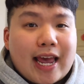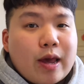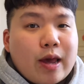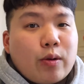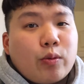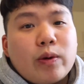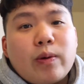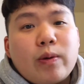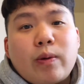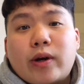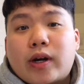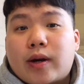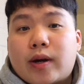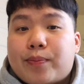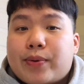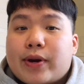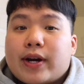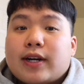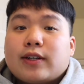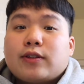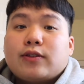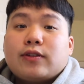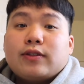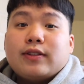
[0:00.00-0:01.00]
and we will
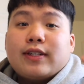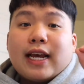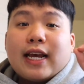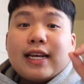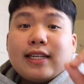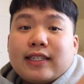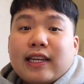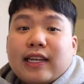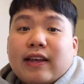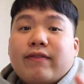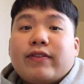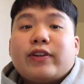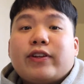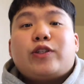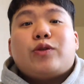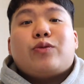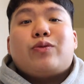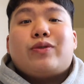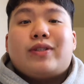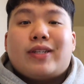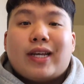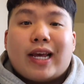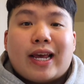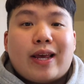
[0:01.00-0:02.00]
compare to day 7 to
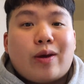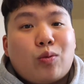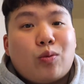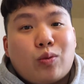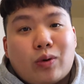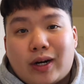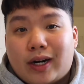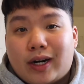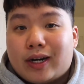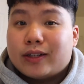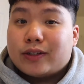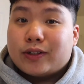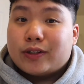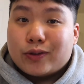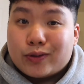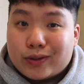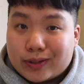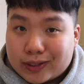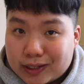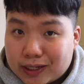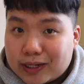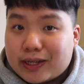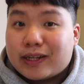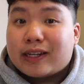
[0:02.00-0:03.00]
day 1 to
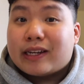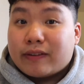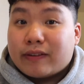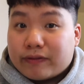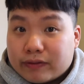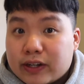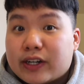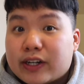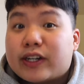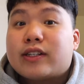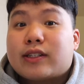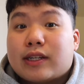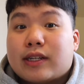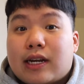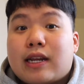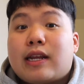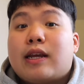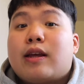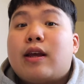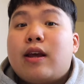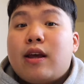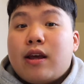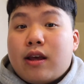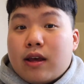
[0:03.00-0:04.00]
see if there's
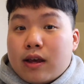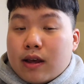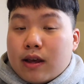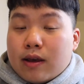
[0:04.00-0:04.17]
any